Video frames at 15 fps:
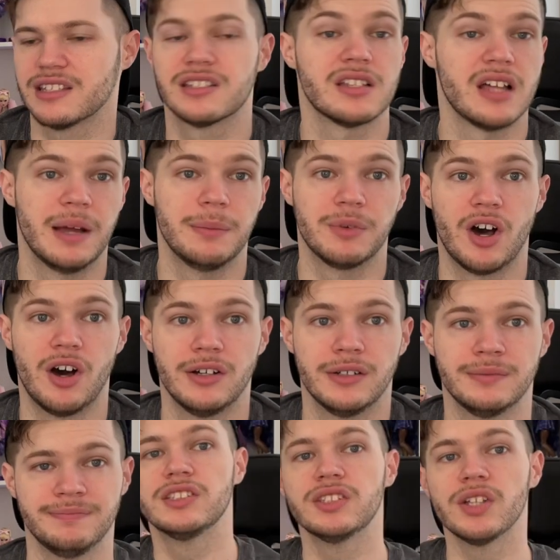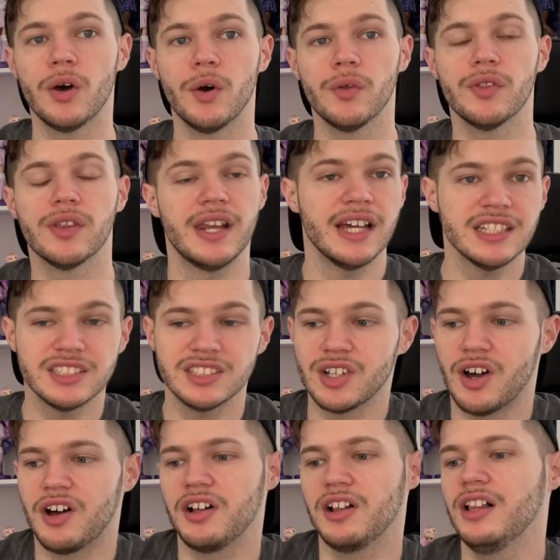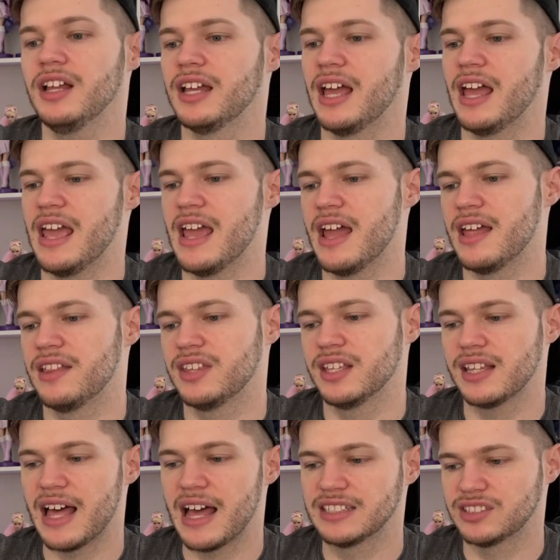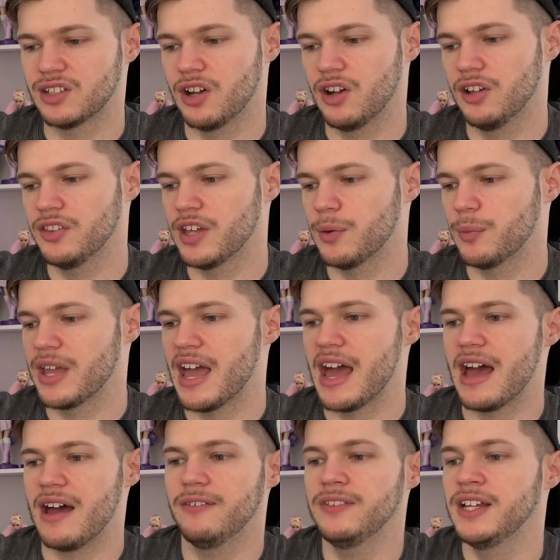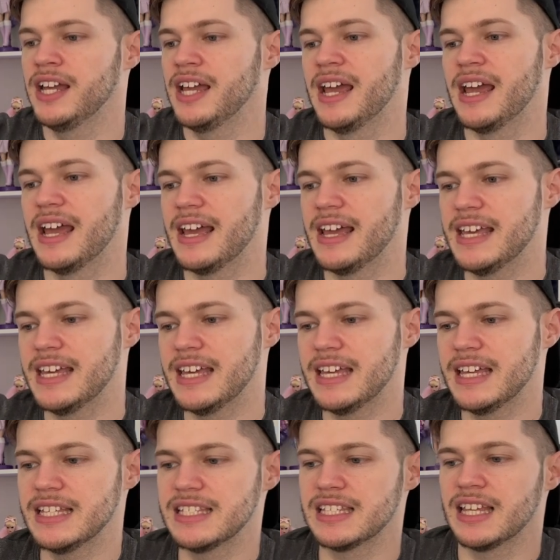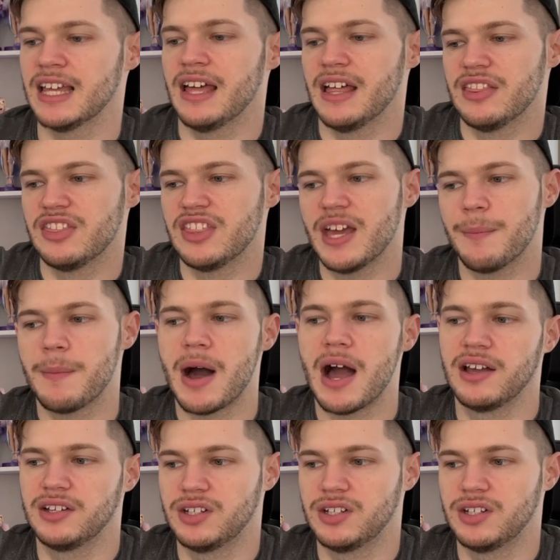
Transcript: slime doll. So the next doll and the last doll that we have is the Amaya